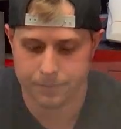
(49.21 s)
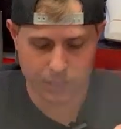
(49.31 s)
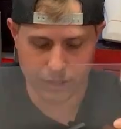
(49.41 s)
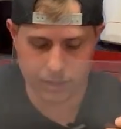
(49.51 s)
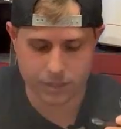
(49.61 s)

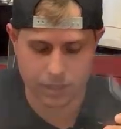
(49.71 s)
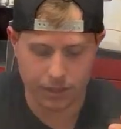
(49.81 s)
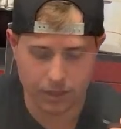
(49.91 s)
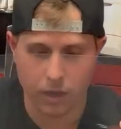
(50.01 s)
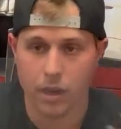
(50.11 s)
Make sure there's
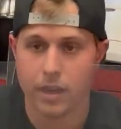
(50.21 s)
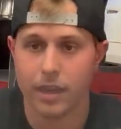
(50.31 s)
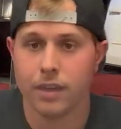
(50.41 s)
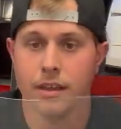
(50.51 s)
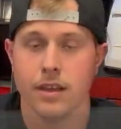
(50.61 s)
nothing on
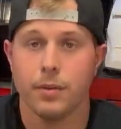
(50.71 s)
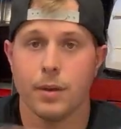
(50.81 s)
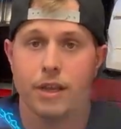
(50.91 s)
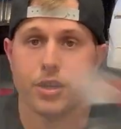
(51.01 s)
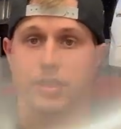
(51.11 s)
it.
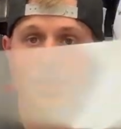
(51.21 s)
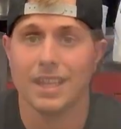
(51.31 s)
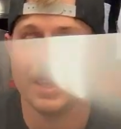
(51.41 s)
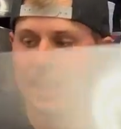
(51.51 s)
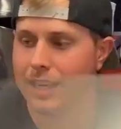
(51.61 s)
Make sure it's
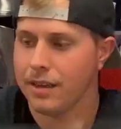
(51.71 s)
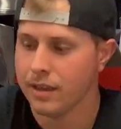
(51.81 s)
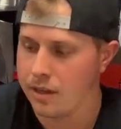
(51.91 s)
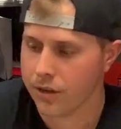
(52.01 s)
clean.